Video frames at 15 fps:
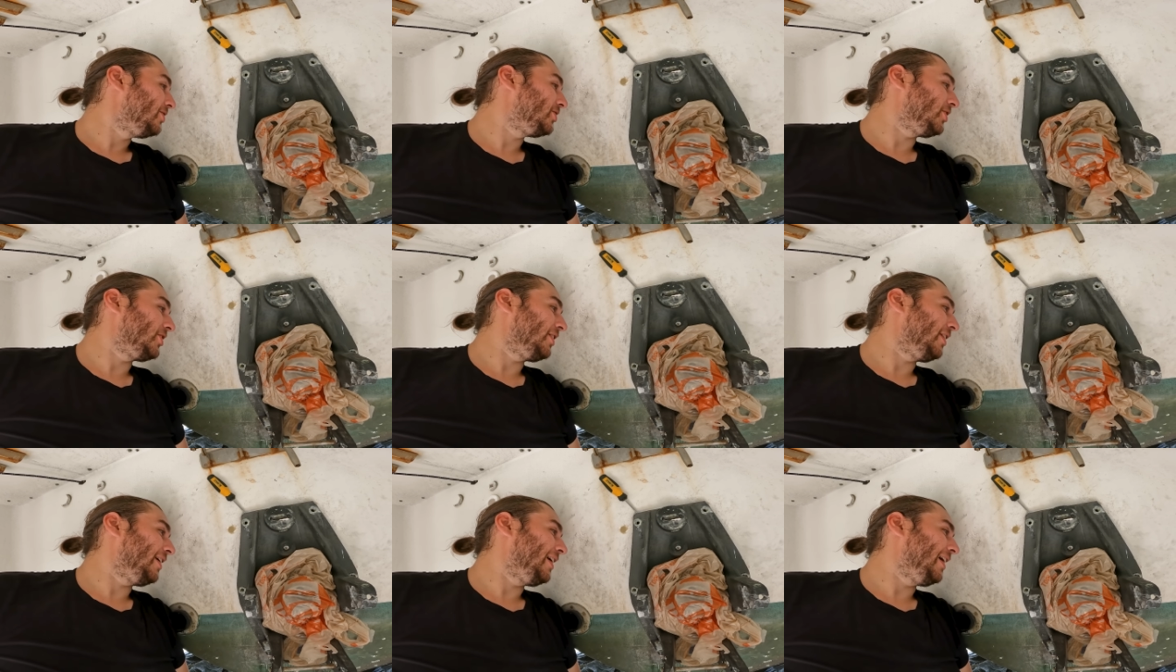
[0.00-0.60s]

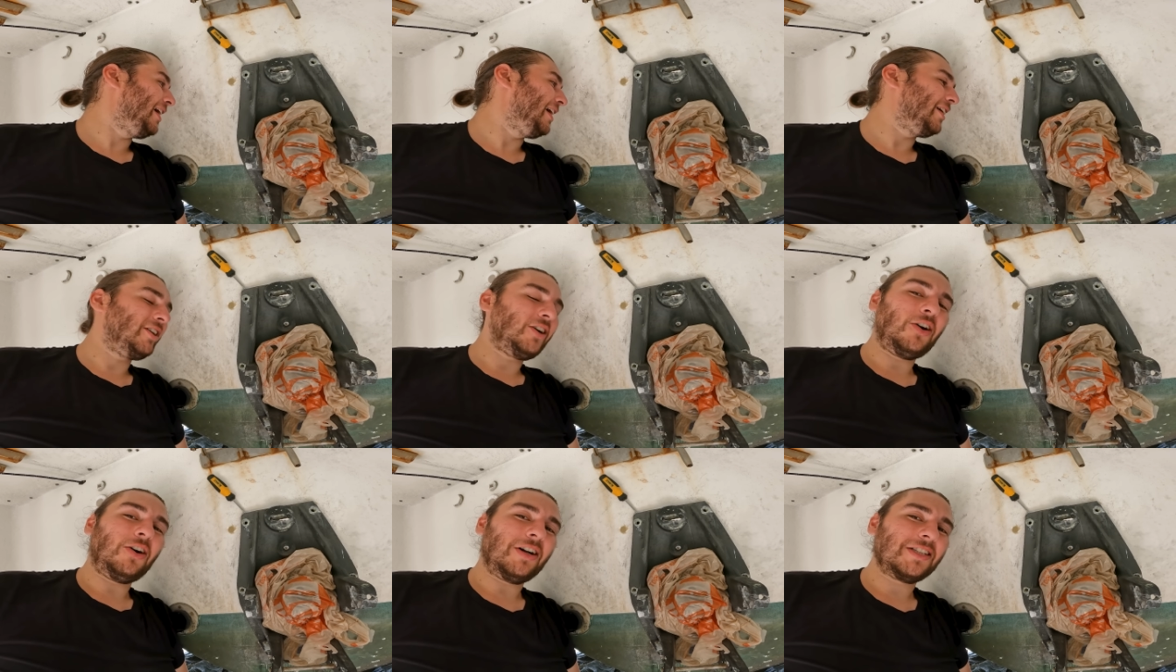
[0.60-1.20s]
certainly a
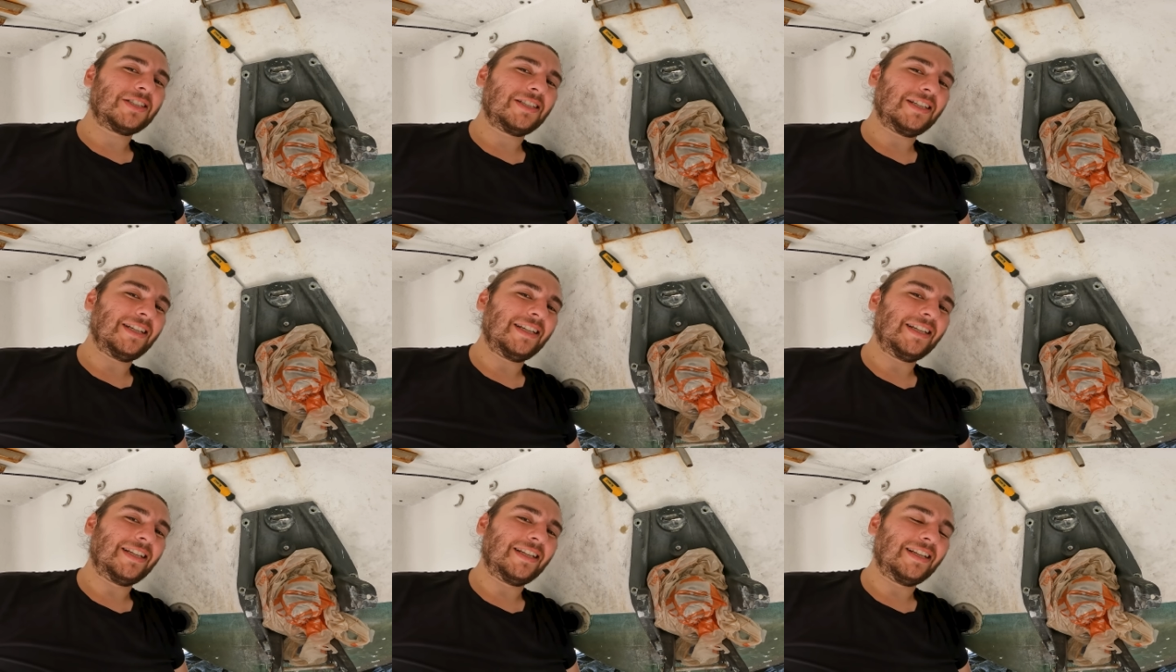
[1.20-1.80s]
cost
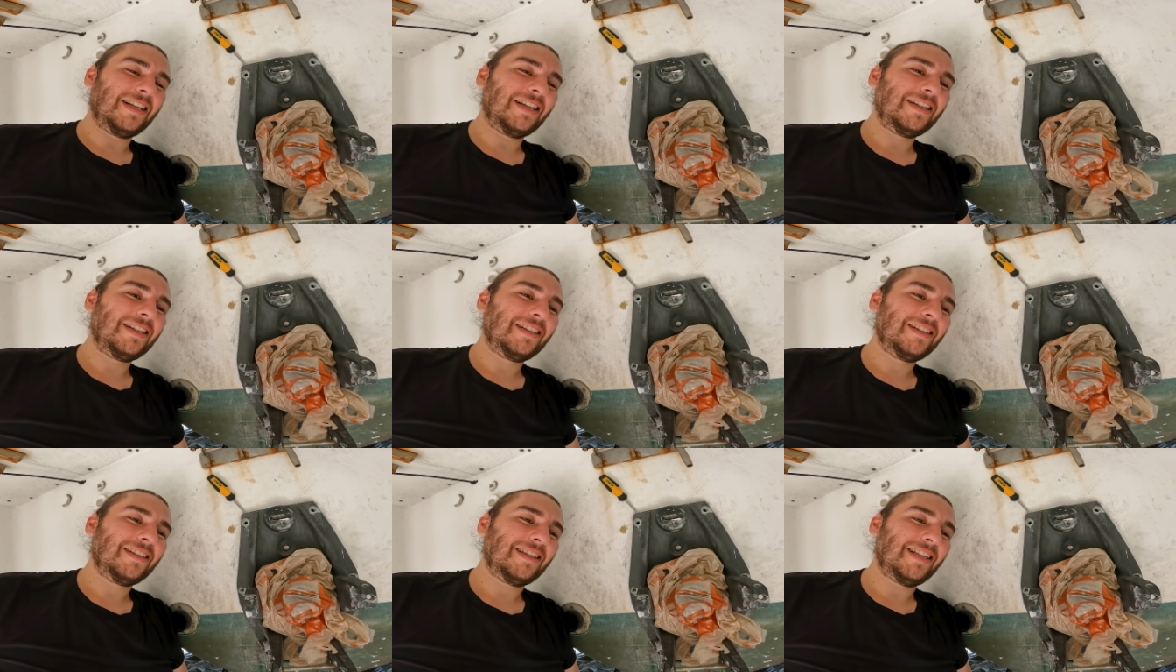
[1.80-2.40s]
in
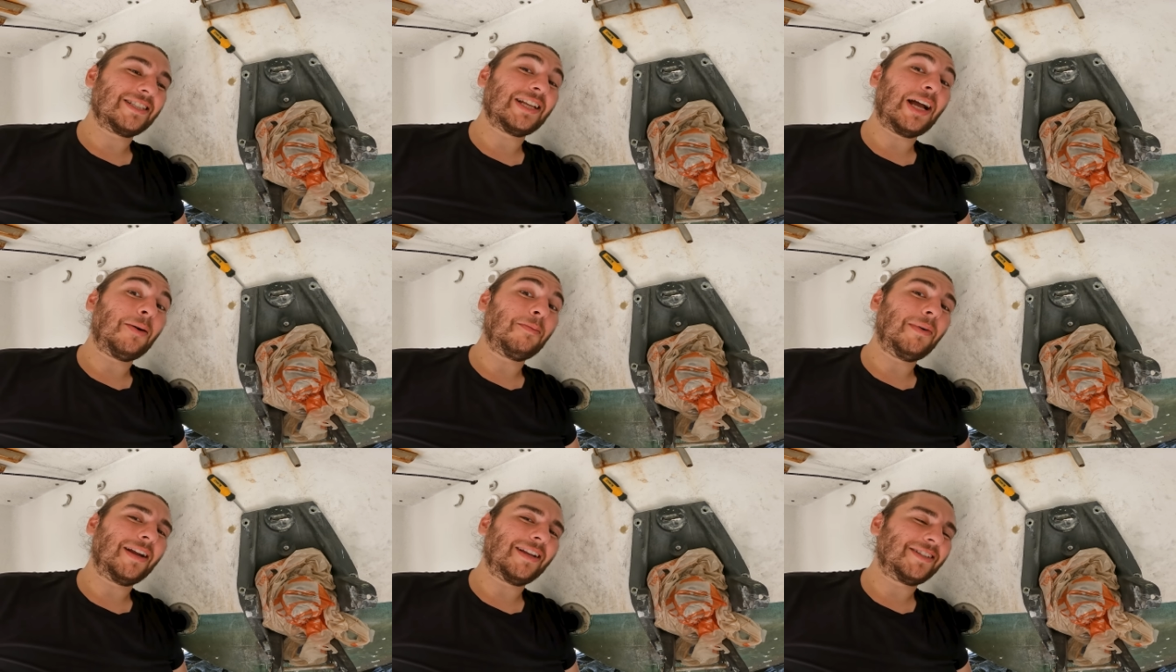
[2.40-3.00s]
that's
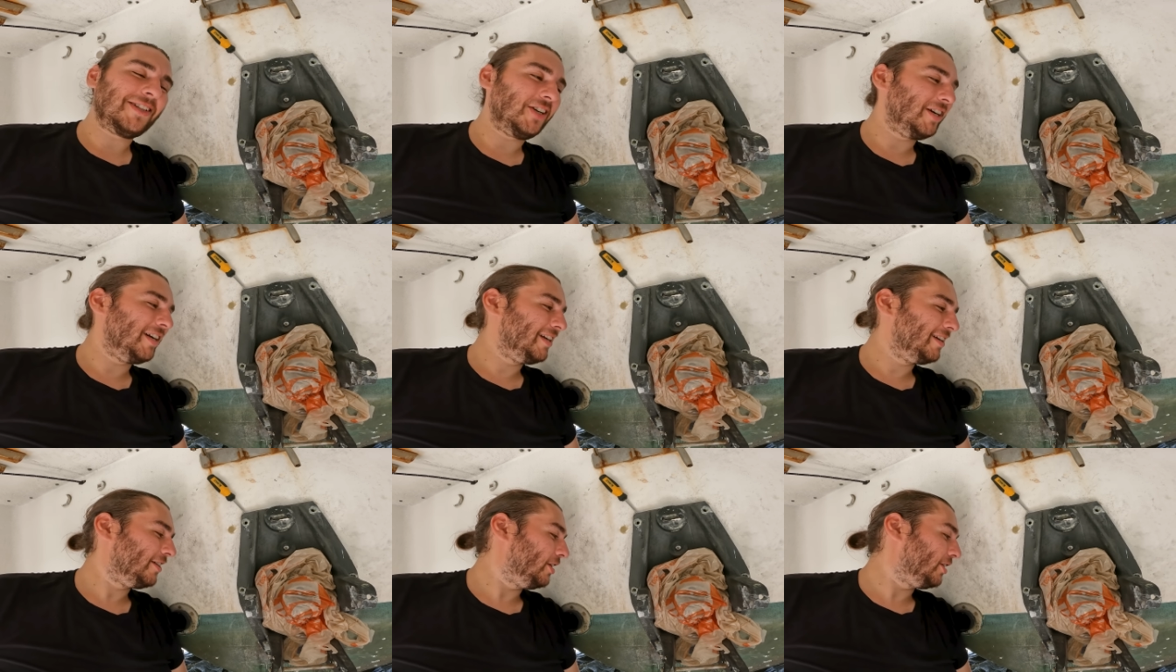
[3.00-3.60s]
not
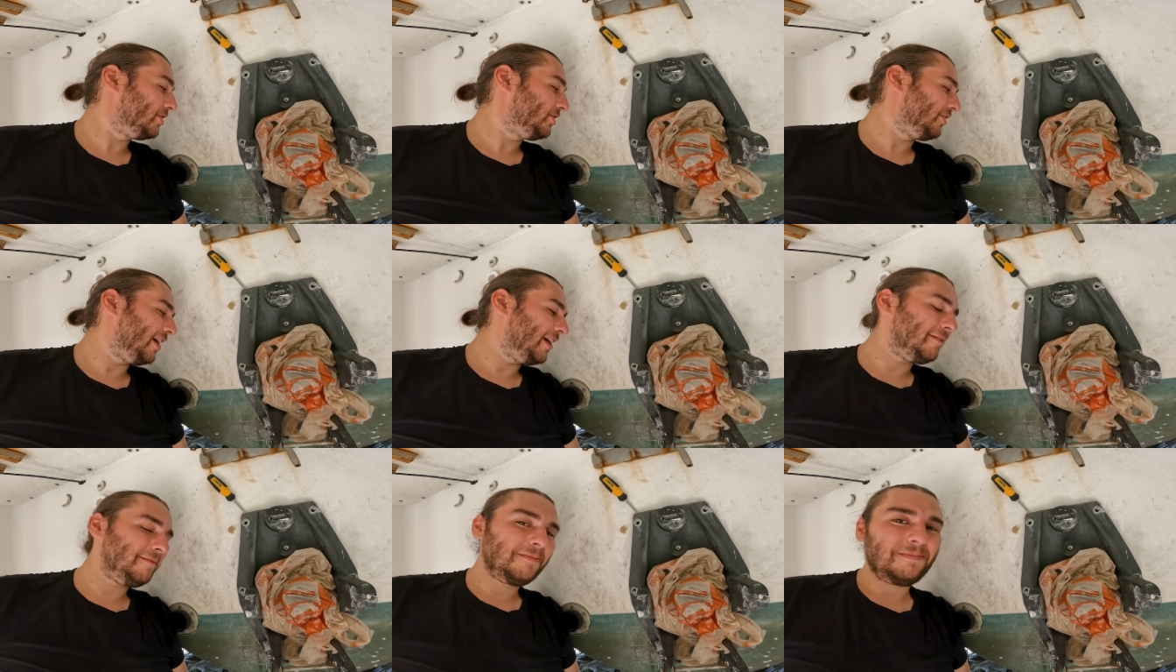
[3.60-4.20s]
monetary uh, to
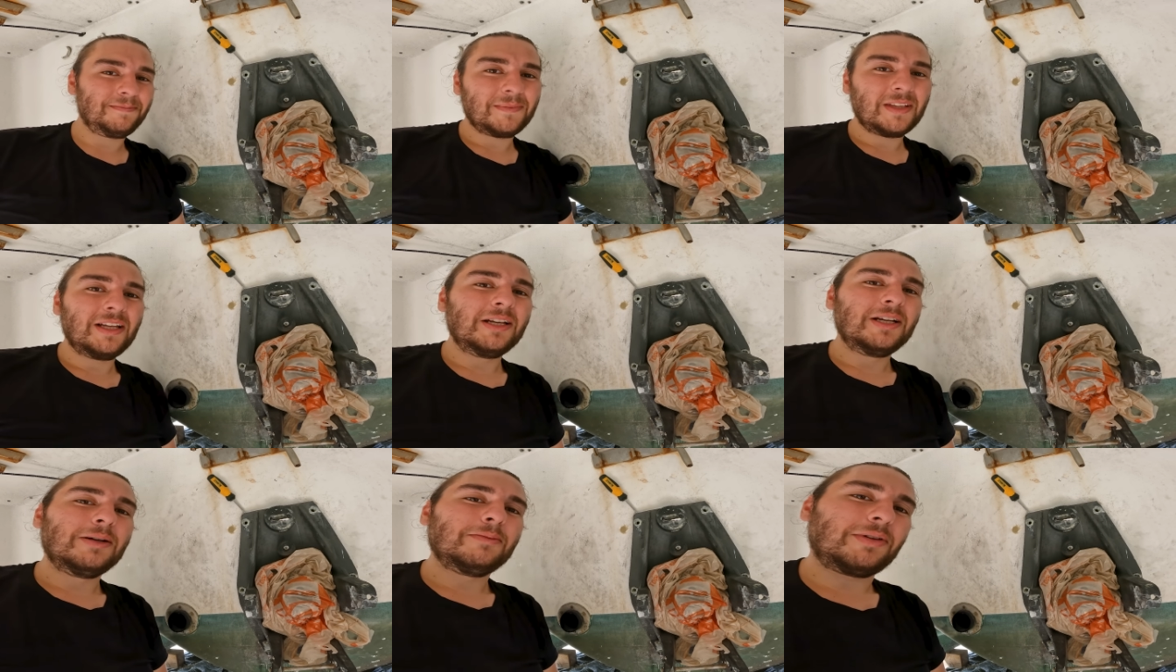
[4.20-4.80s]
that
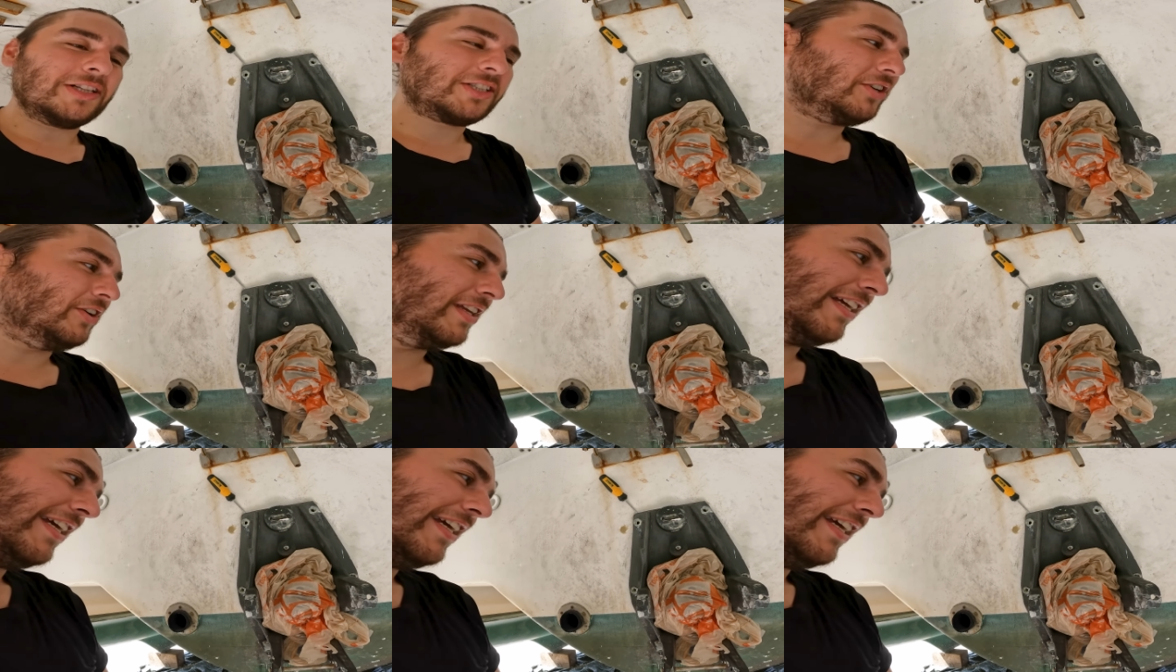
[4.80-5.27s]
but let's go